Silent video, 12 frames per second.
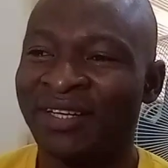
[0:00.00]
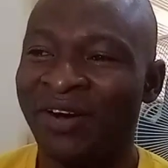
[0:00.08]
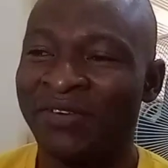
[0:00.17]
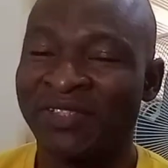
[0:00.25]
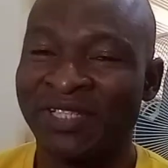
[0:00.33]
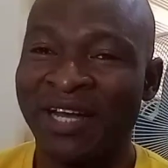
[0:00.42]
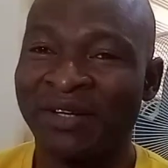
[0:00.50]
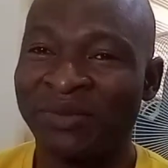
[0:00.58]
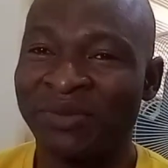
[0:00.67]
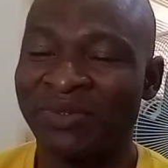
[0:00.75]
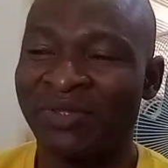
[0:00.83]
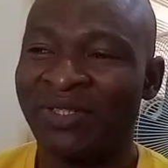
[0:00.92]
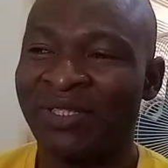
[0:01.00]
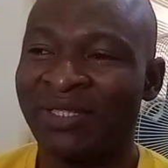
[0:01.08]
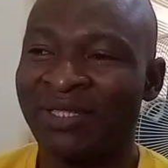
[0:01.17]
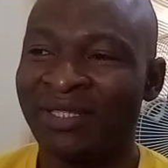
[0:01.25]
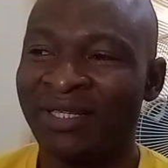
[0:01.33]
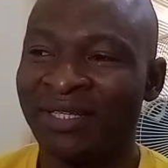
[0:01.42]
of sound
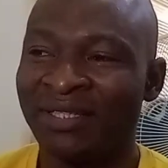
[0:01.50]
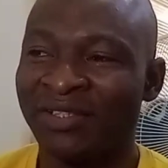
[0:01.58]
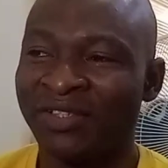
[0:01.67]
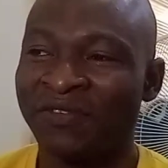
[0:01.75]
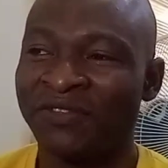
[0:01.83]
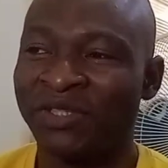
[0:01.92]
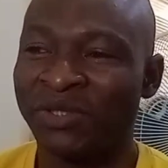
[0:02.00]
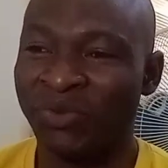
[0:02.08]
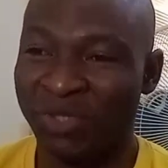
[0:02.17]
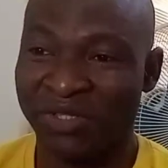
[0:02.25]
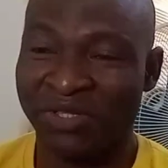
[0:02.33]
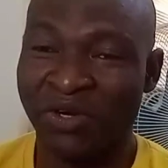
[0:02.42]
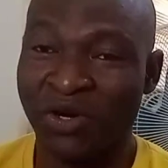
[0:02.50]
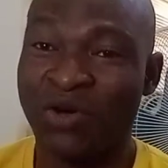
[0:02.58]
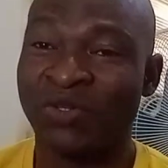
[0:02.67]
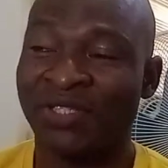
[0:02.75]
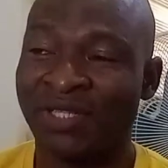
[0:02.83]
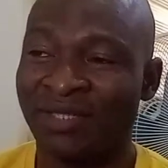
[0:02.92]
in soft tissue, which is a
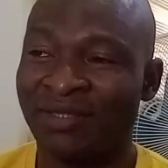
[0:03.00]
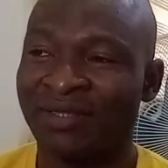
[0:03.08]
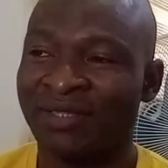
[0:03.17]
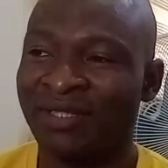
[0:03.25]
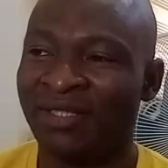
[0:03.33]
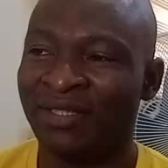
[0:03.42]
constant